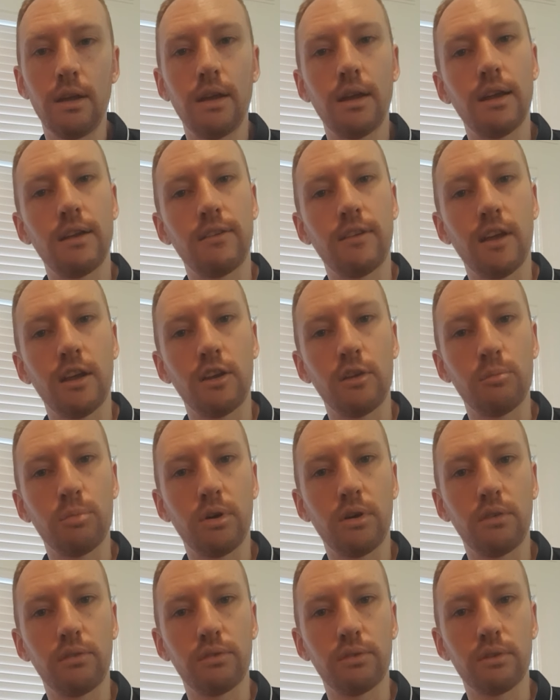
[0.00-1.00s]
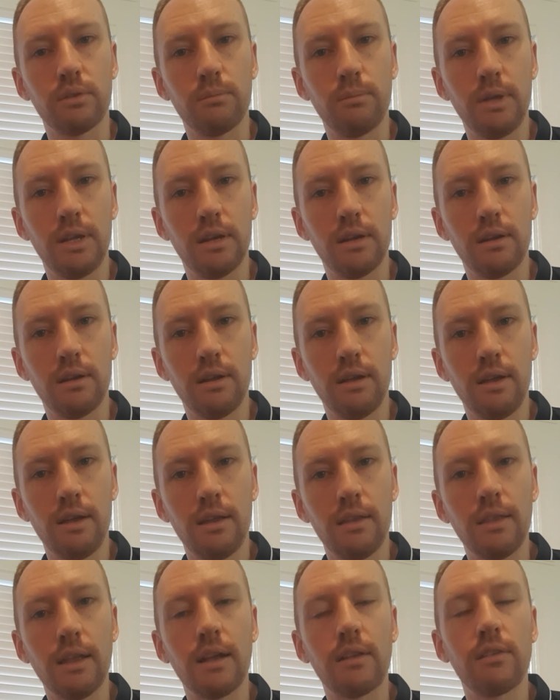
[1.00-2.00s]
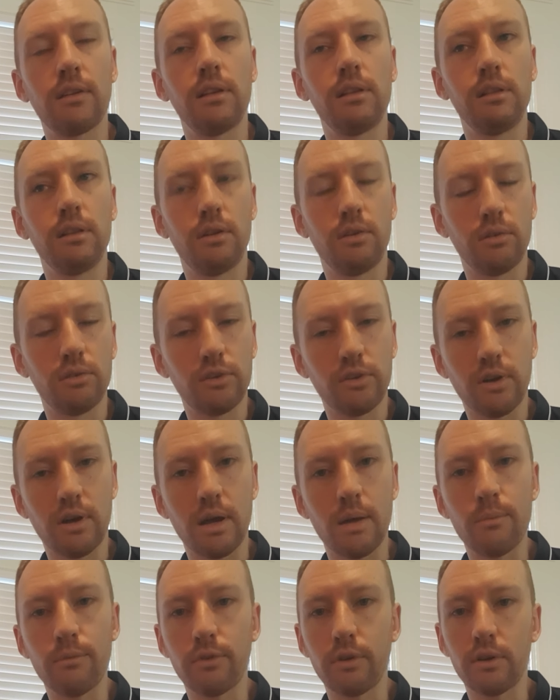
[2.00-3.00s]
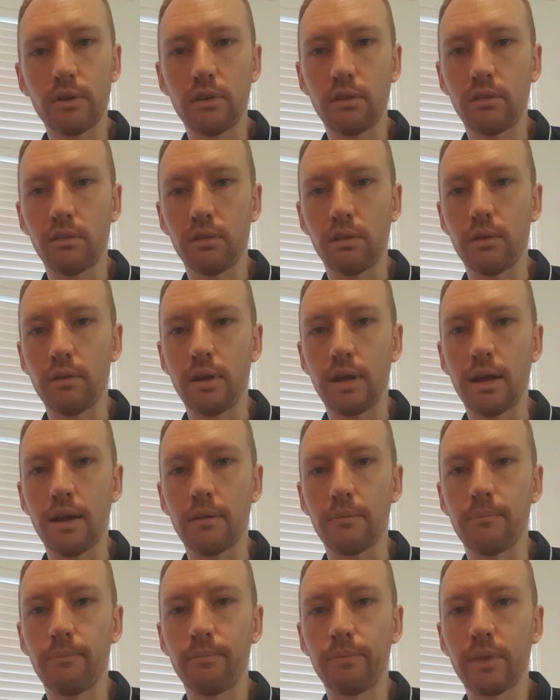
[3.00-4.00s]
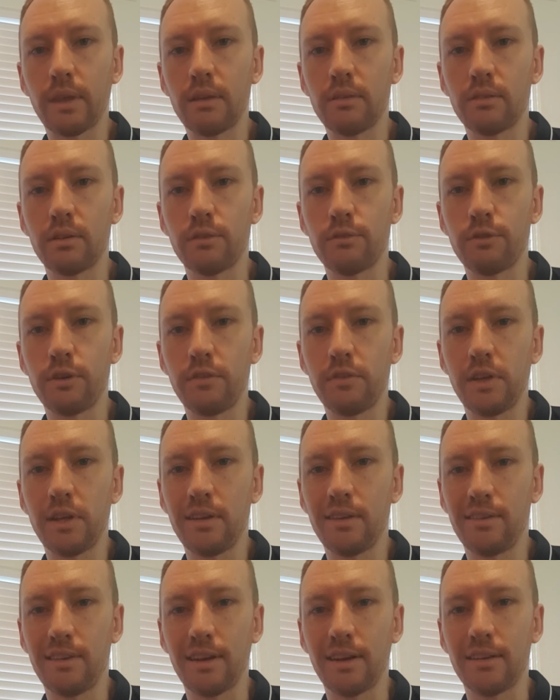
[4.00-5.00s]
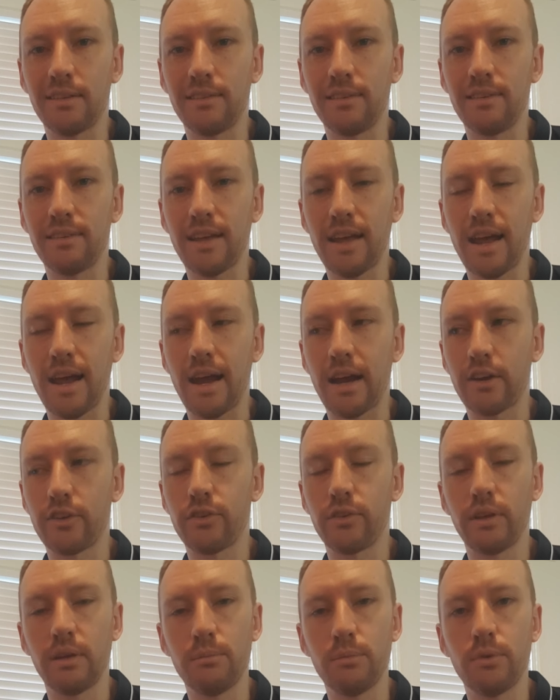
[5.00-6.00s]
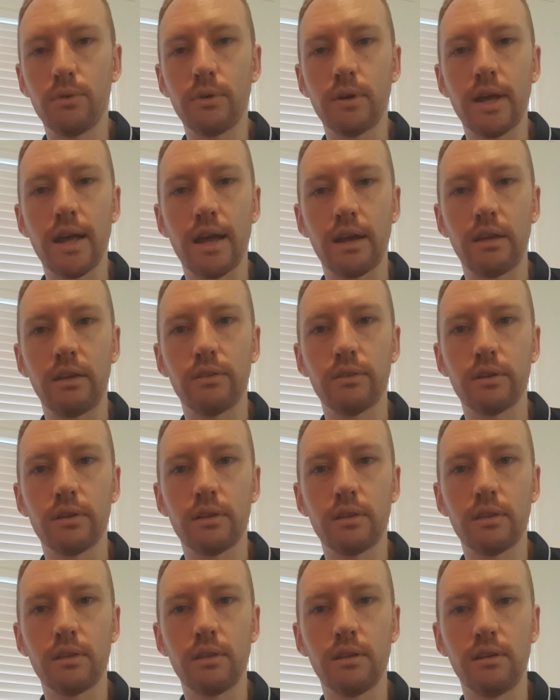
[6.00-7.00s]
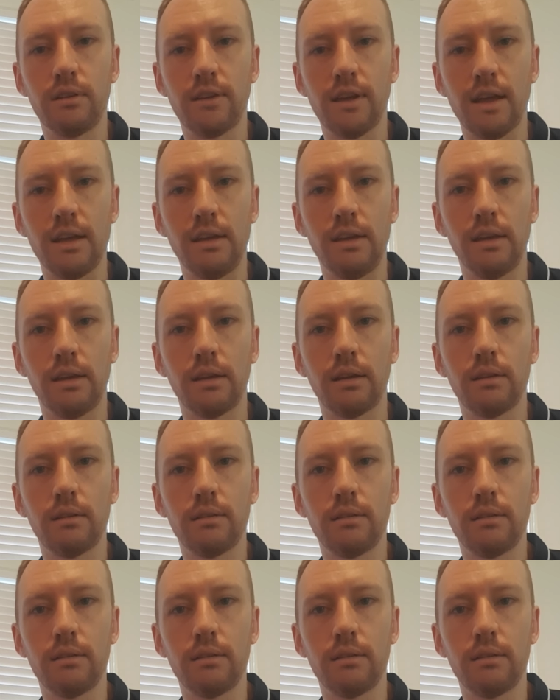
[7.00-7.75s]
and take your pulse for a minute, that's a long time for it to slow down. So 15 seconds is actually more accurate than taking